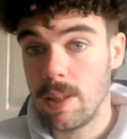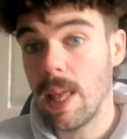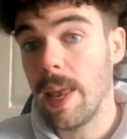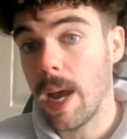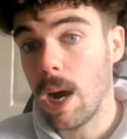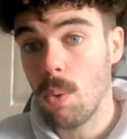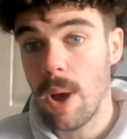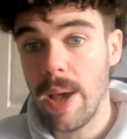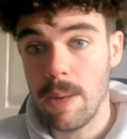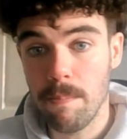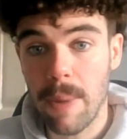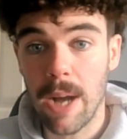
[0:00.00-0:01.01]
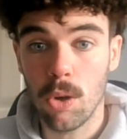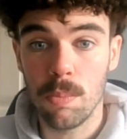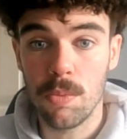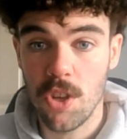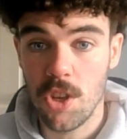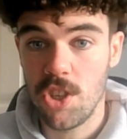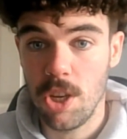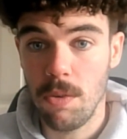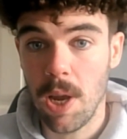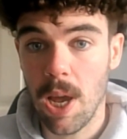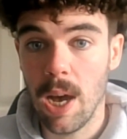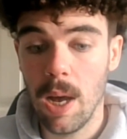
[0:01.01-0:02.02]
they're now heading back up to the
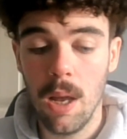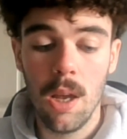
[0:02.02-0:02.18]
Serie A.